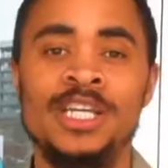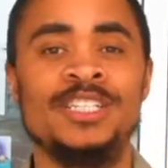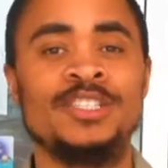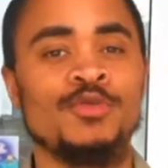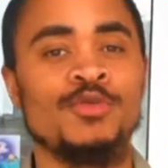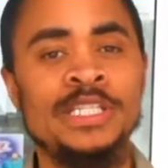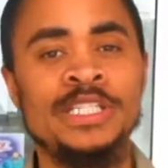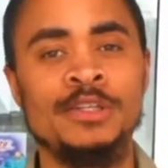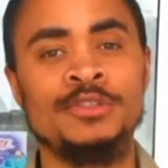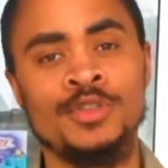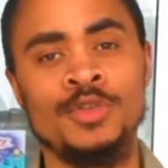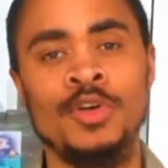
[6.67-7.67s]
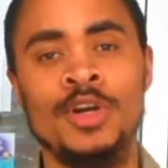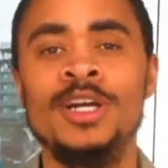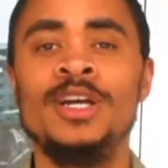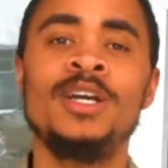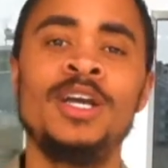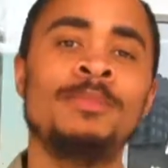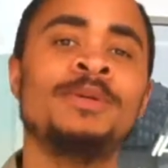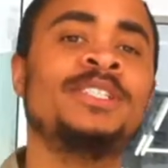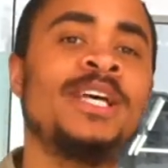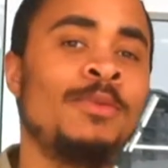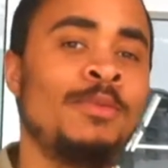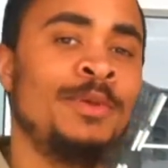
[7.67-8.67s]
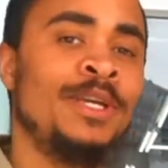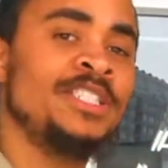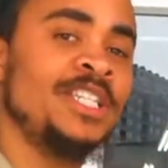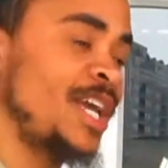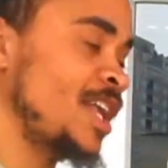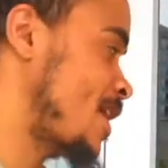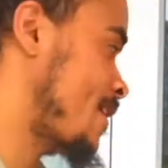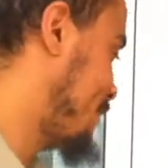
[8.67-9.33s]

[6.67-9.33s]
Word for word: It's a resale store. Come inside with me and check it out.